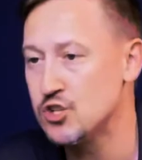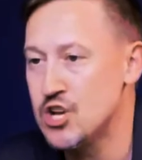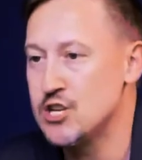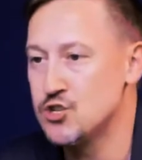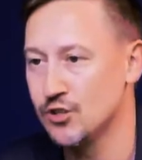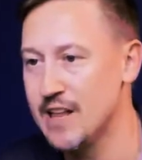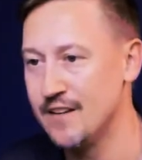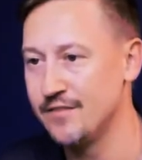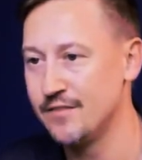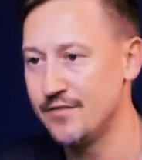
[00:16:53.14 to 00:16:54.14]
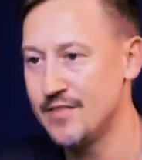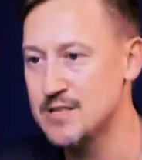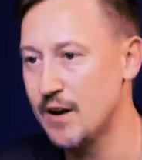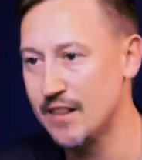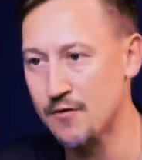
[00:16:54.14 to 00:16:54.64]
can change your life.
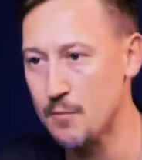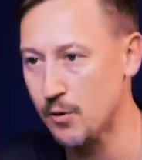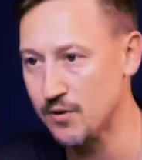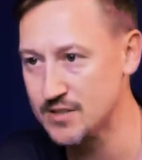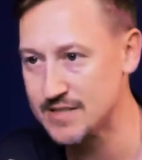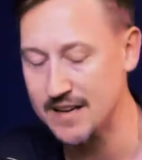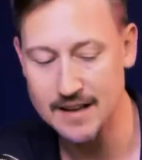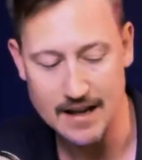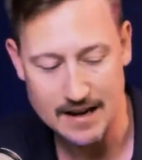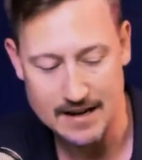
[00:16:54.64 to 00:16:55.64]
That's what I love about real estate.